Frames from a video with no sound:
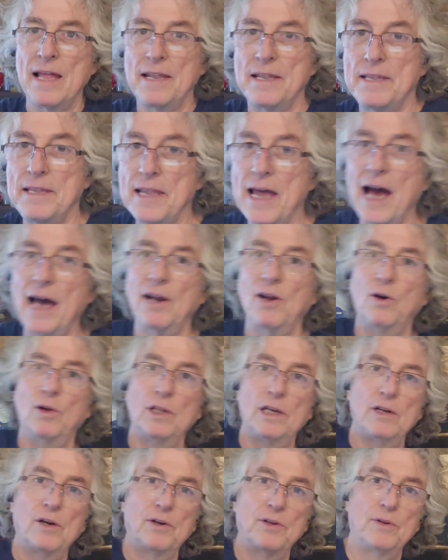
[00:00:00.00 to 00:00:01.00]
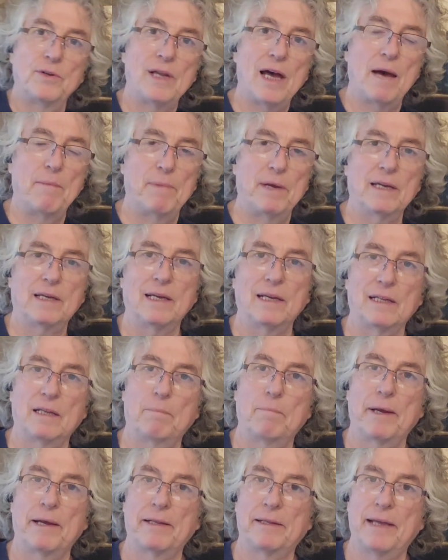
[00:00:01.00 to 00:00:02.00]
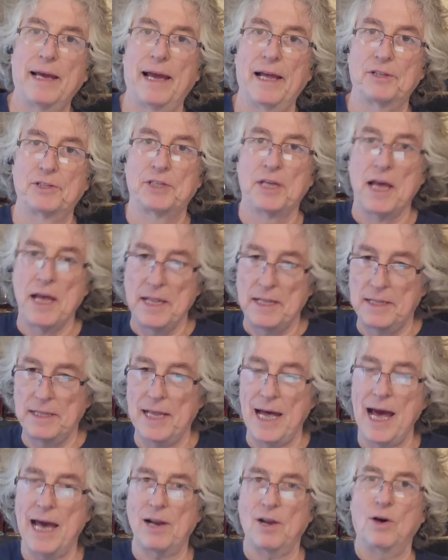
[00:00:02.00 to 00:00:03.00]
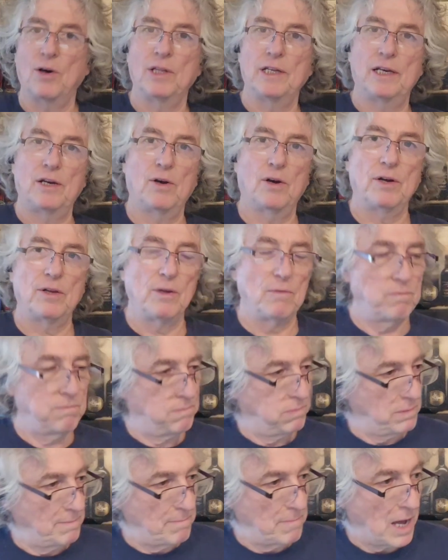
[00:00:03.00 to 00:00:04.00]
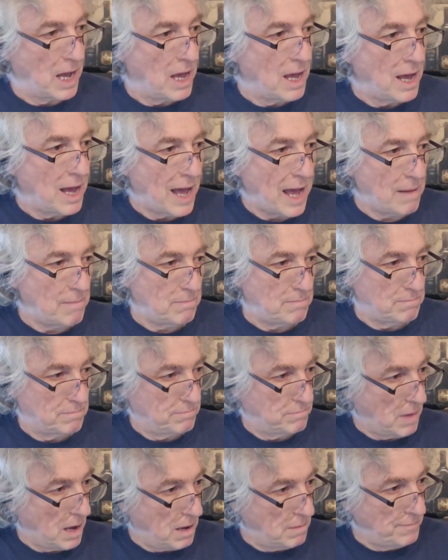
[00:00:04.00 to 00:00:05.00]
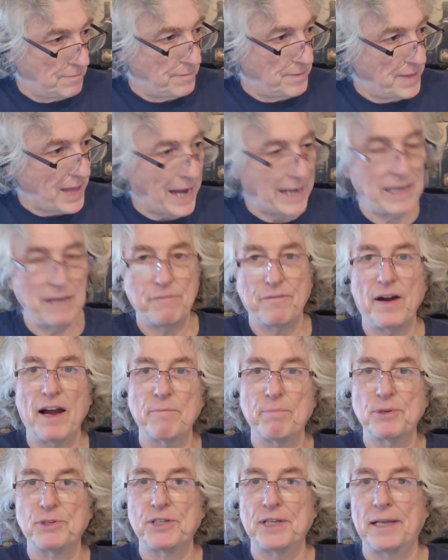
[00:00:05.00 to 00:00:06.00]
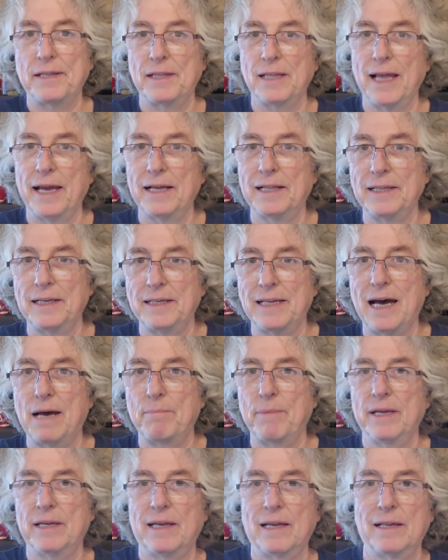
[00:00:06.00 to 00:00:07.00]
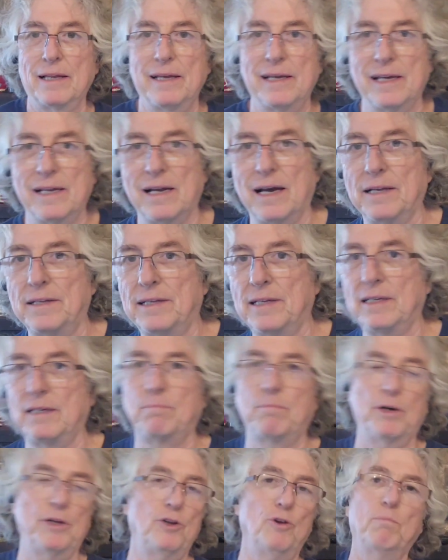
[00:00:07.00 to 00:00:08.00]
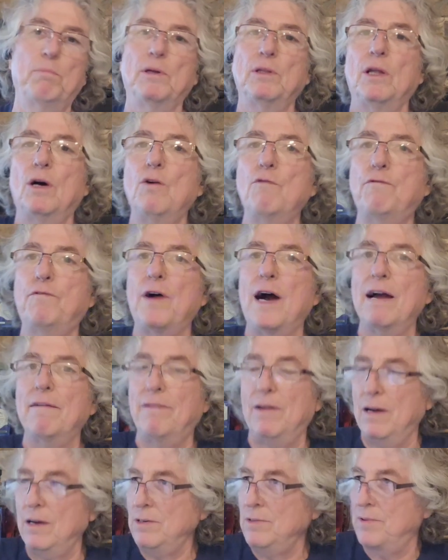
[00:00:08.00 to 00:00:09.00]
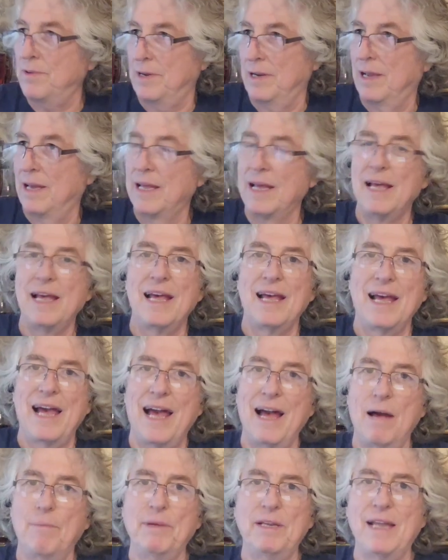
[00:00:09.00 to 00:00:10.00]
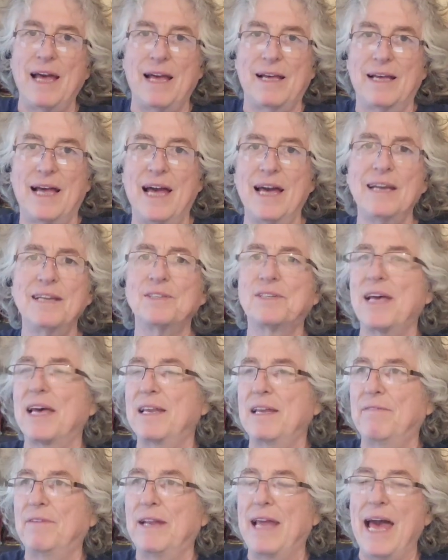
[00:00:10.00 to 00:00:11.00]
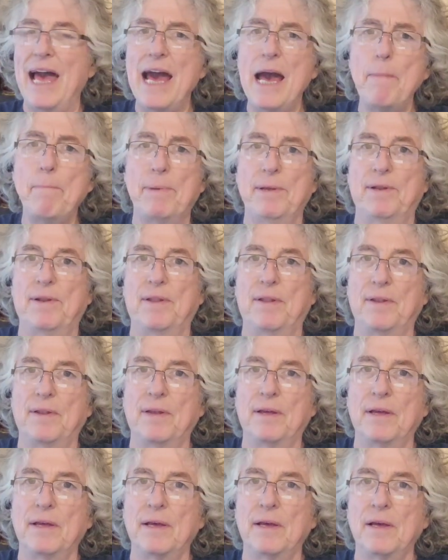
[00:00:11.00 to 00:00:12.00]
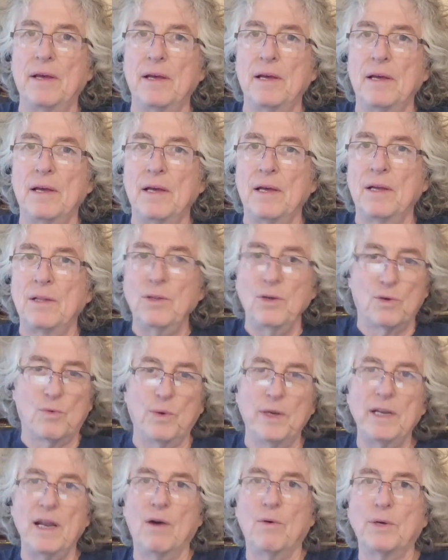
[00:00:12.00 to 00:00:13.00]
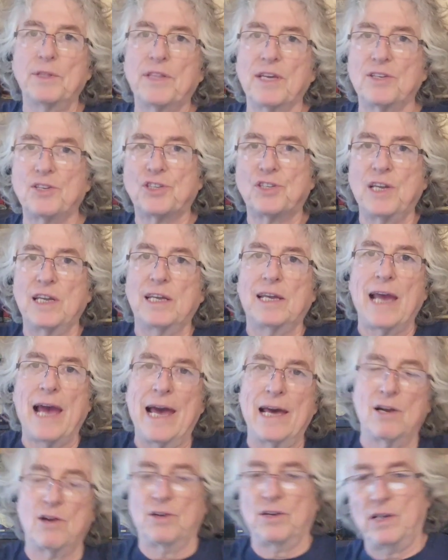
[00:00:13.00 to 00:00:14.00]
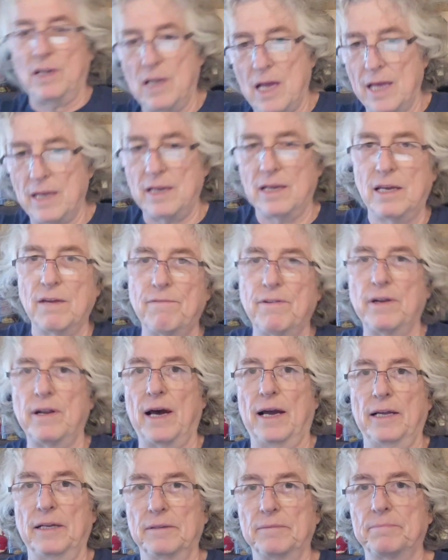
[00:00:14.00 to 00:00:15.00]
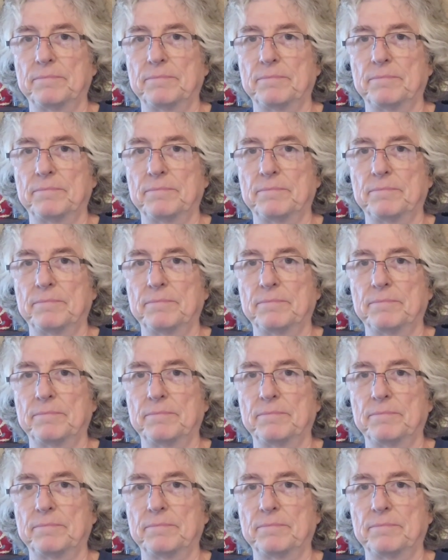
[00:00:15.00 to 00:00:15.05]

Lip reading: Not only are you not making the big dance, not only are you 95% likely not making the NIT, but you're below 500. I mean, how does that even happen? Look, we know what they stink at on any given night.